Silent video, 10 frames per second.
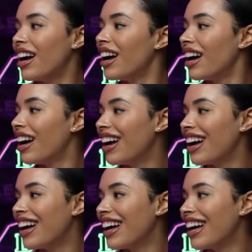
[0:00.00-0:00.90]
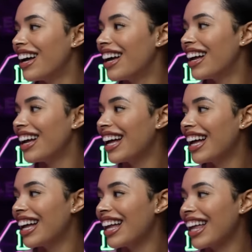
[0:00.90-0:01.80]

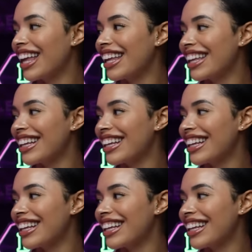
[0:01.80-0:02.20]
The person shown says nothing.